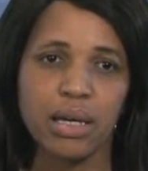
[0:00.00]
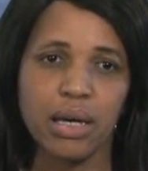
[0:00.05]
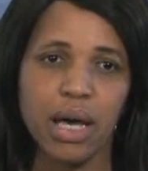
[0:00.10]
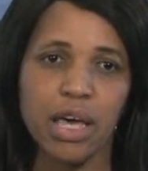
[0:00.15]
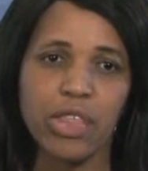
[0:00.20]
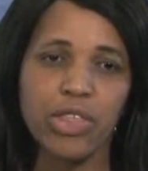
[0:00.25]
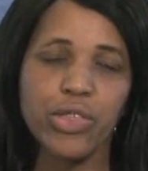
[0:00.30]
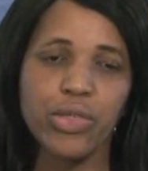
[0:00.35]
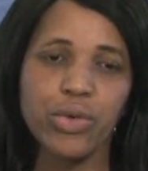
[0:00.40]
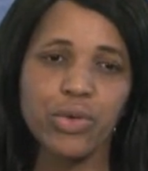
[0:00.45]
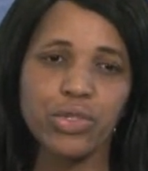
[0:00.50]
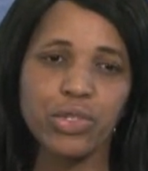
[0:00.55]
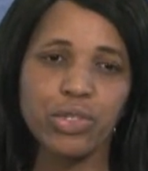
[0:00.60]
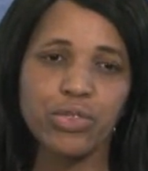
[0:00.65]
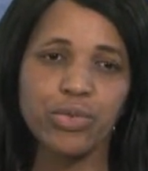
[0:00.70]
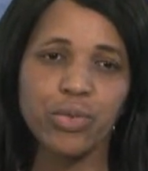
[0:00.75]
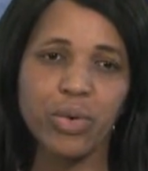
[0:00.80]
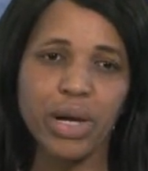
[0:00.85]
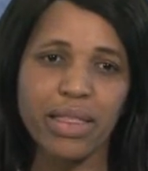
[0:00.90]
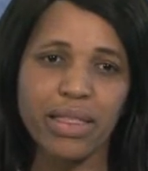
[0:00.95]
I thought
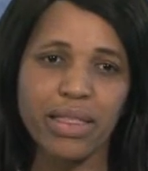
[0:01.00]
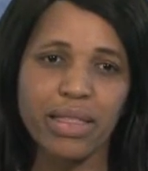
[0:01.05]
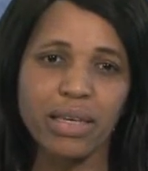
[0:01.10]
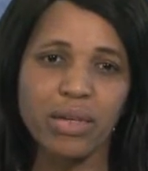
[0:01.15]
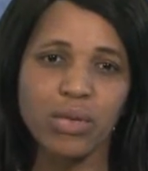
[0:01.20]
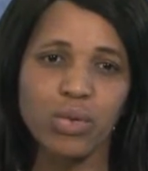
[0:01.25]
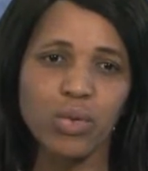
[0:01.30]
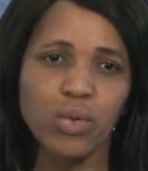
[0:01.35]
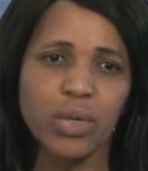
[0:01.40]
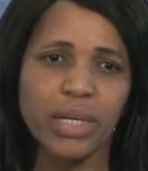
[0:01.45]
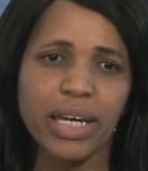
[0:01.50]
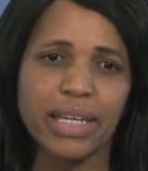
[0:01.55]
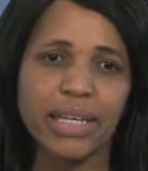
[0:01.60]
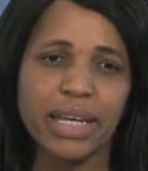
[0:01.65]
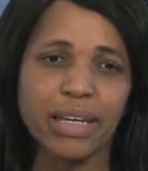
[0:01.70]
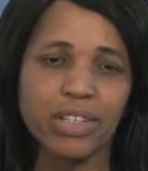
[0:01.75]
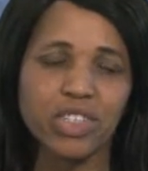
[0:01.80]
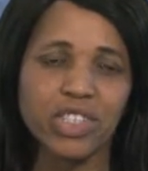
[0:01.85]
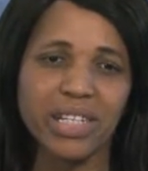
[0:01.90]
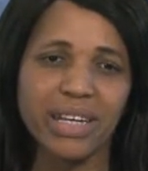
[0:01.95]
of one thing who can
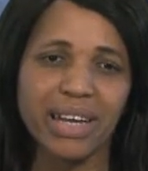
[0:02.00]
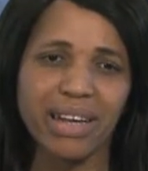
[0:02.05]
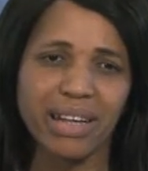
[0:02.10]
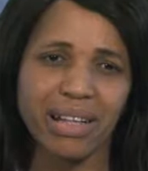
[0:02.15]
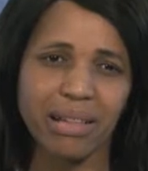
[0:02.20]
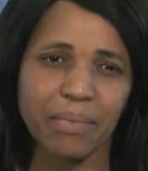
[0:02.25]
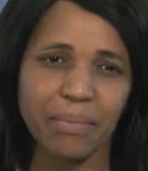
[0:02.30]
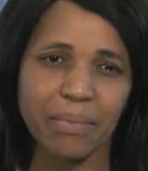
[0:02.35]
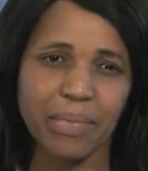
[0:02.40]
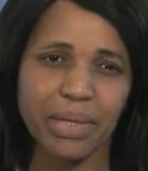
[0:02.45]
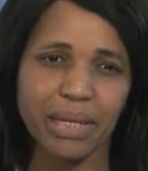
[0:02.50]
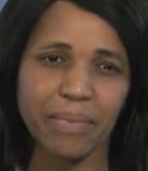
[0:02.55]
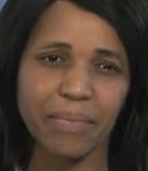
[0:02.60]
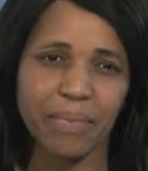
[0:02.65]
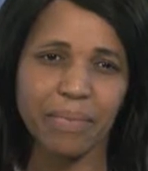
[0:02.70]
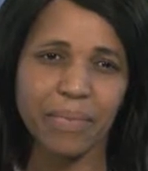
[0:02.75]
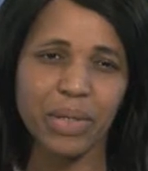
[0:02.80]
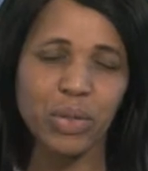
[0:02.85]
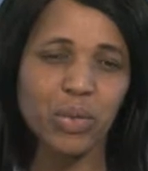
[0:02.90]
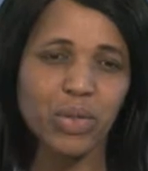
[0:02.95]
actually help me
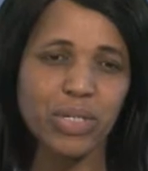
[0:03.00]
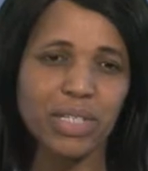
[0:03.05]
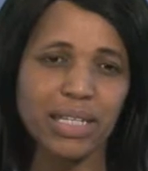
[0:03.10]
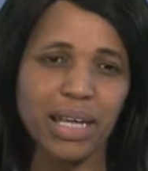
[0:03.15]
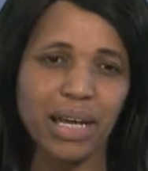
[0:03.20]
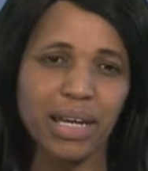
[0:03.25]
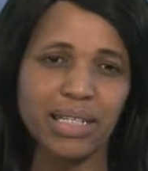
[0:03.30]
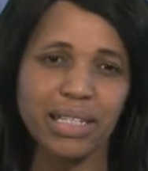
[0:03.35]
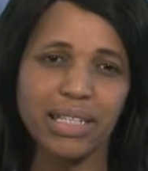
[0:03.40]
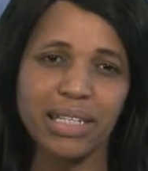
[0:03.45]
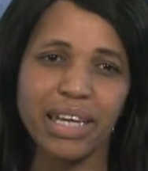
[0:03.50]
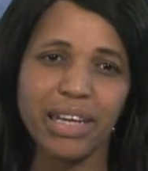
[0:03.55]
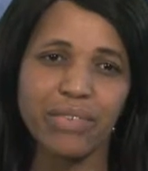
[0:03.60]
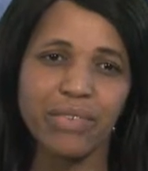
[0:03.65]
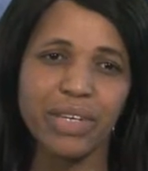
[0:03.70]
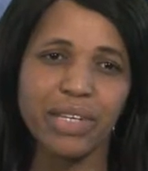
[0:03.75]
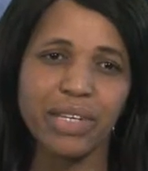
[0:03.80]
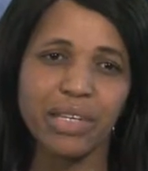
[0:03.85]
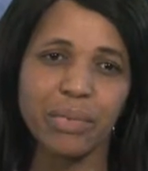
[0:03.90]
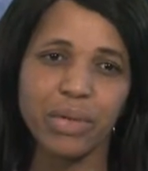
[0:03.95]
because now I didn't
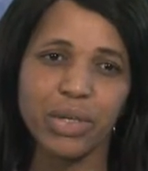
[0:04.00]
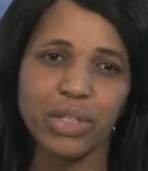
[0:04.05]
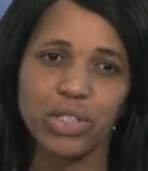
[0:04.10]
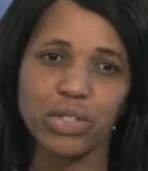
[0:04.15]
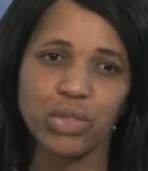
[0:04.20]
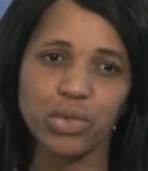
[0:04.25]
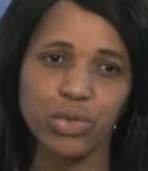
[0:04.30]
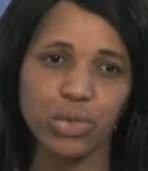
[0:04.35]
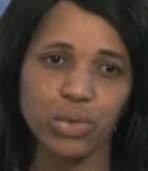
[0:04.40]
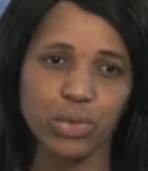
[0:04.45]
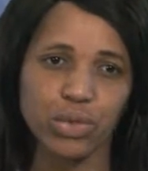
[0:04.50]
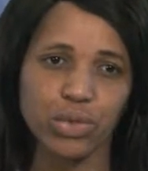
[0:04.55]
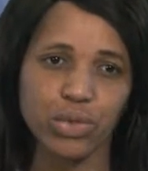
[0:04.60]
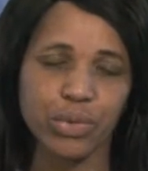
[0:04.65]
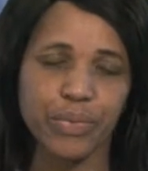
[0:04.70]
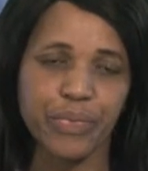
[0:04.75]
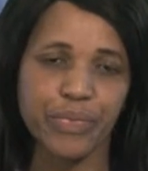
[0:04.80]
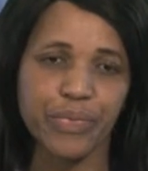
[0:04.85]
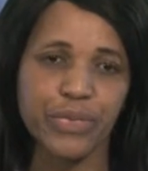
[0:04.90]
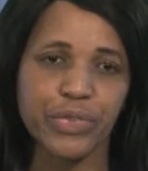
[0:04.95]
have anybody to talk to.
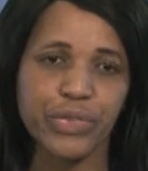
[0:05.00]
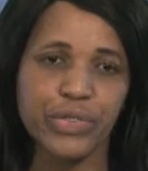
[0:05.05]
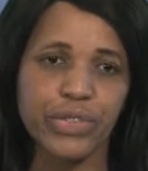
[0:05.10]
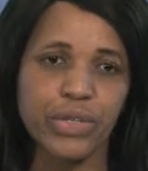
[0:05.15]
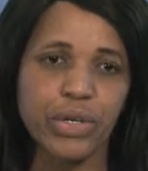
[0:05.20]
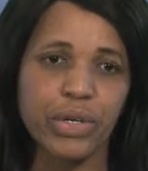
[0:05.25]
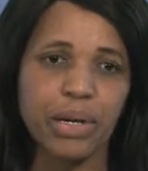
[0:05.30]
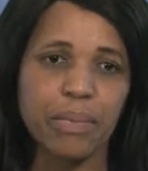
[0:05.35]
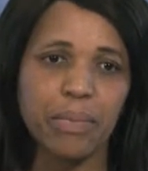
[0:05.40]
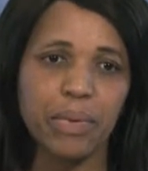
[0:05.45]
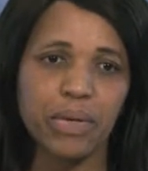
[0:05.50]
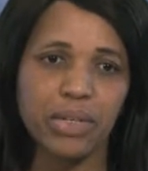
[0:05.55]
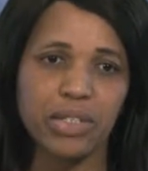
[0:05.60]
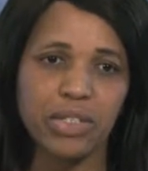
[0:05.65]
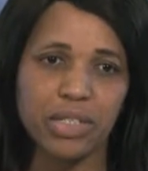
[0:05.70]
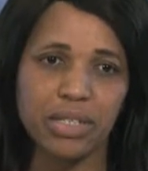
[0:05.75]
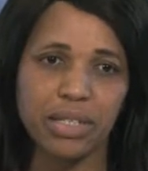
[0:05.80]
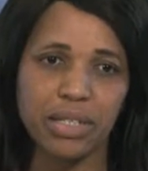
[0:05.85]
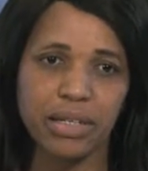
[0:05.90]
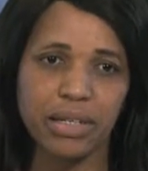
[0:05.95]
So I
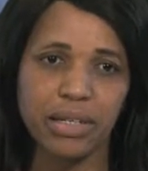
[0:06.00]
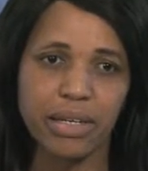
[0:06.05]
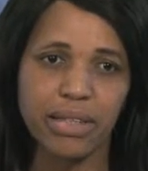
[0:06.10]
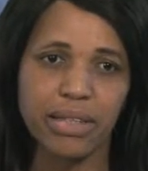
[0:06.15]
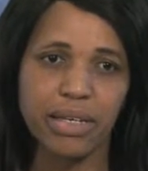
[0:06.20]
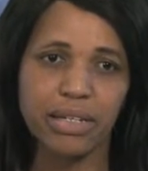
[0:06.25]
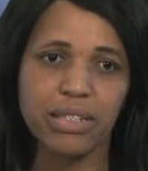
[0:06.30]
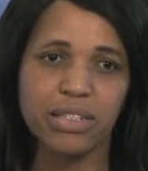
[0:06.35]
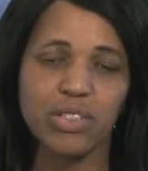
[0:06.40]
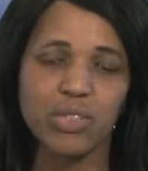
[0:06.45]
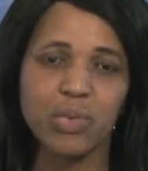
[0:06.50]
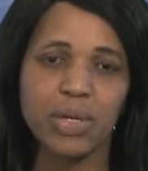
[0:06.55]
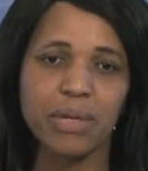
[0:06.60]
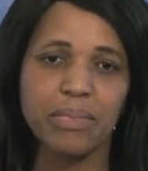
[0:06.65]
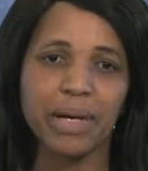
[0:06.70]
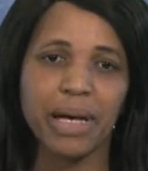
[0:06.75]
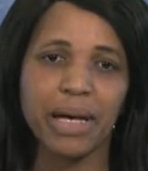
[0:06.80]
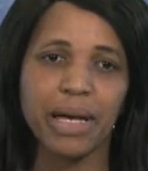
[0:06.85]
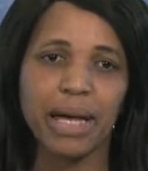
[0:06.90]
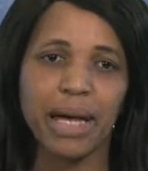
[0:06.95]
paused here. That is
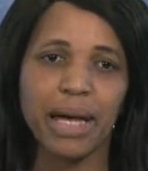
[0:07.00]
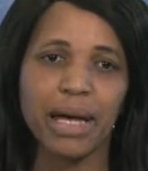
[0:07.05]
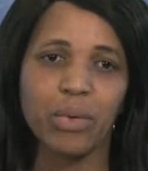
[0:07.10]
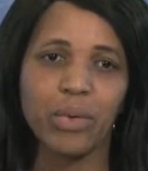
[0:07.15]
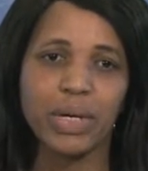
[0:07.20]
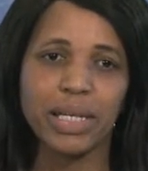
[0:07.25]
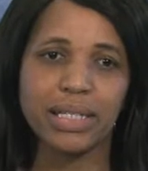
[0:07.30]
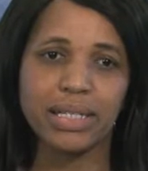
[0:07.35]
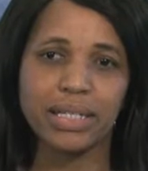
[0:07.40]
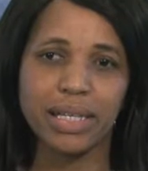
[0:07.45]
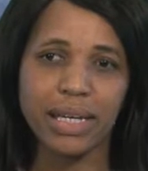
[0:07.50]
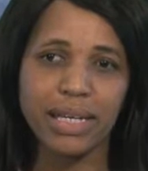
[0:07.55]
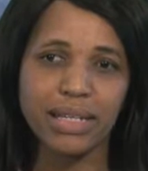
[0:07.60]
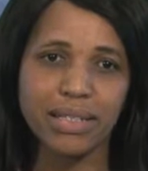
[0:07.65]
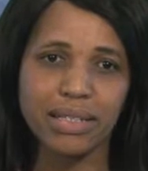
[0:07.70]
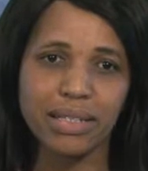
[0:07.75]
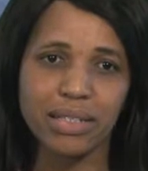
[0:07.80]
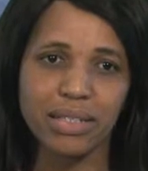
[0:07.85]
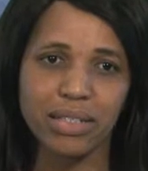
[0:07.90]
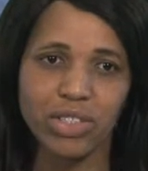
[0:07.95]
whereby I went
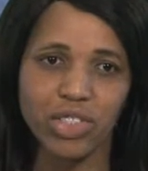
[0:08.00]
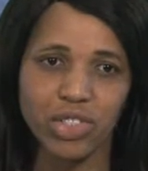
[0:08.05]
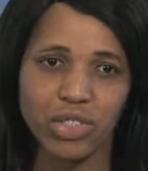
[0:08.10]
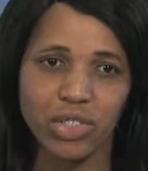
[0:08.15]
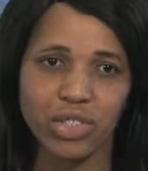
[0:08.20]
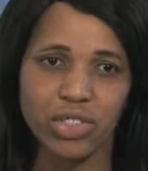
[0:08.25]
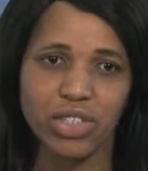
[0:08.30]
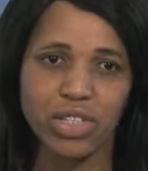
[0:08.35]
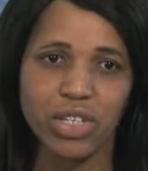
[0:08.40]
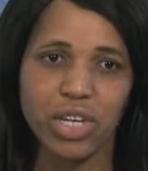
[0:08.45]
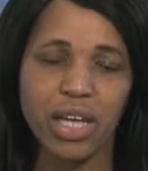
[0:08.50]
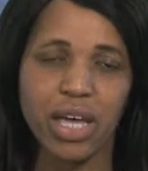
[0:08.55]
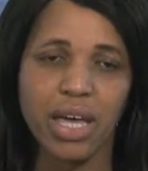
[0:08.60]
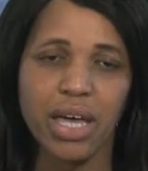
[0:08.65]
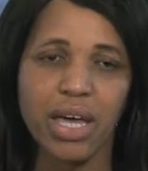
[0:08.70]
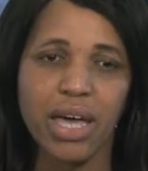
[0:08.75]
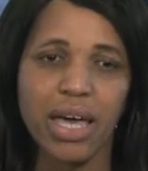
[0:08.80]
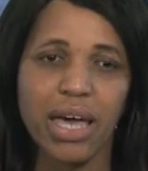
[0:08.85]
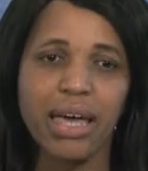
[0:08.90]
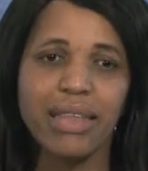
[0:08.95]
into the church
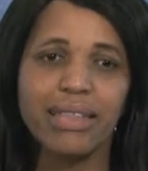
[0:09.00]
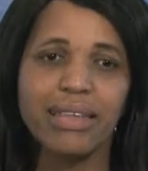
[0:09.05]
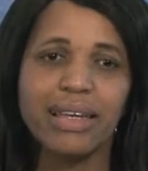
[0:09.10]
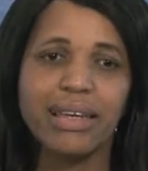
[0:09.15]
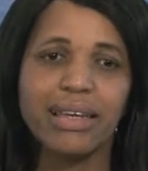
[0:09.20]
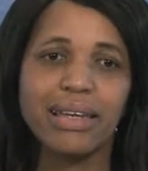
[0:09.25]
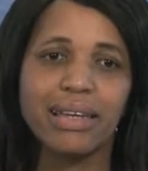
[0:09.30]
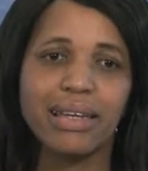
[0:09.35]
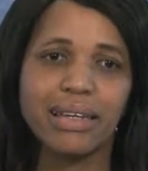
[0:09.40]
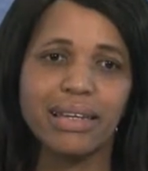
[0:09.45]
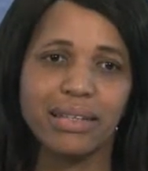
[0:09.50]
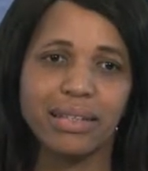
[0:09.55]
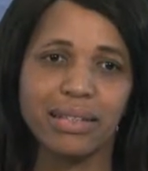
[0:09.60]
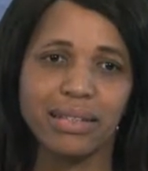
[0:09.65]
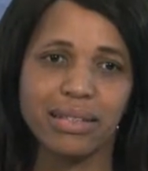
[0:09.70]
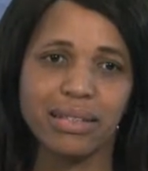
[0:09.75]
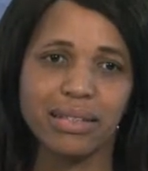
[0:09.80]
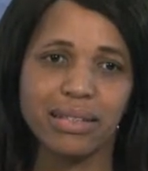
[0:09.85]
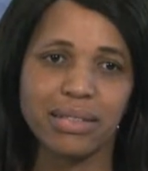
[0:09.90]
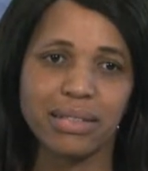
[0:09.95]
and I
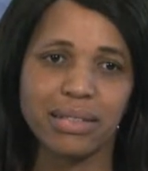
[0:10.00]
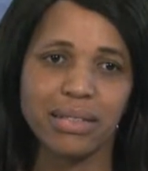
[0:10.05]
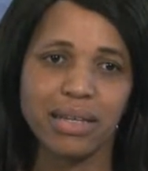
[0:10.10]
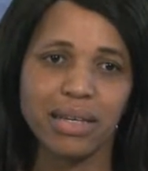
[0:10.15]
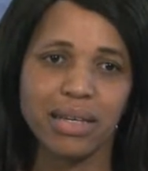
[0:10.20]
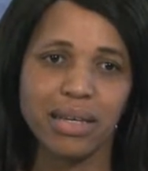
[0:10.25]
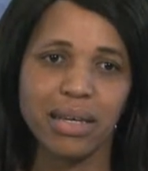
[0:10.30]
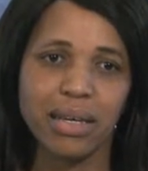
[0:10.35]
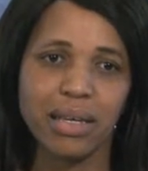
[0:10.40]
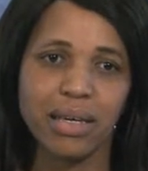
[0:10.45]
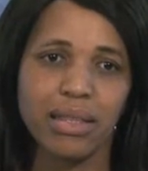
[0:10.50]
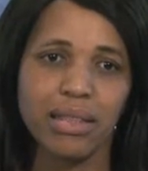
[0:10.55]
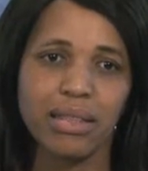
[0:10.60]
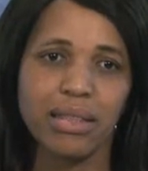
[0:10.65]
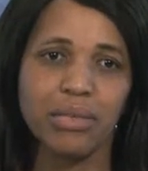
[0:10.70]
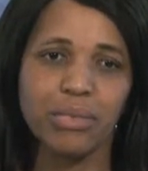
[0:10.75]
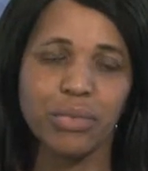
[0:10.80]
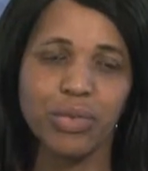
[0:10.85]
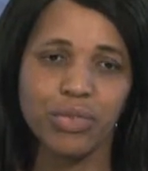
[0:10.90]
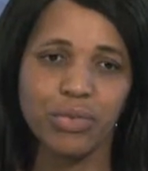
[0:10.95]
learned
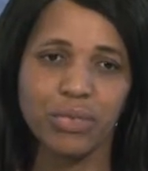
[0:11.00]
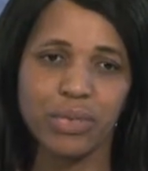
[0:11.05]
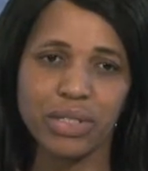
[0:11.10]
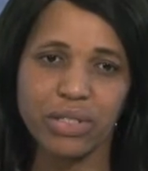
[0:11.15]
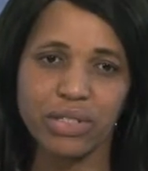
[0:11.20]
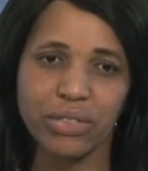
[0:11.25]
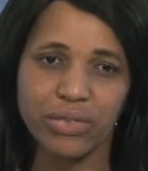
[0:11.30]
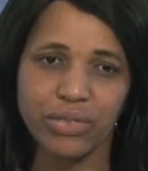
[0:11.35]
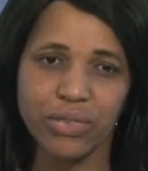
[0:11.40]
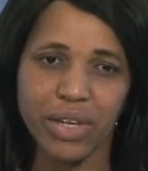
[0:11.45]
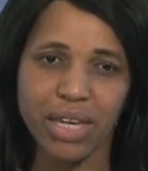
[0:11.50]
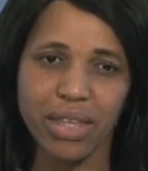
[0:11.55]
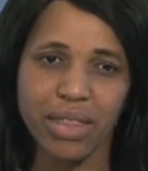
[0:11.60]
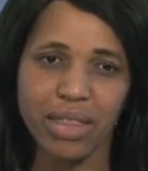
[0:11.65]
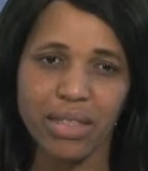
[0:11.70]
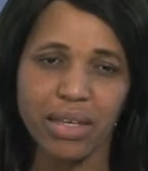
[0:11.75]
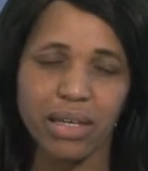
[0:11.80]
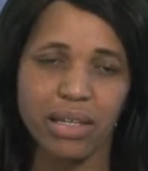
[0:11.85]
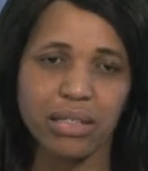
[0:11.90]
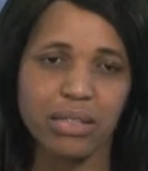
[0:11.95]
the movements of faith.
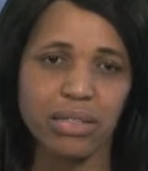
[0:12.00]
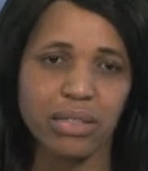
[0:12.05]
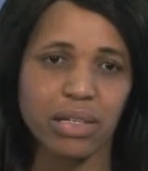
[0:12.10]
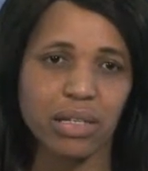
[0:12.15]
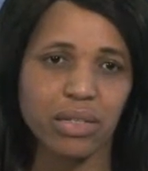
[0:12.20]
I learned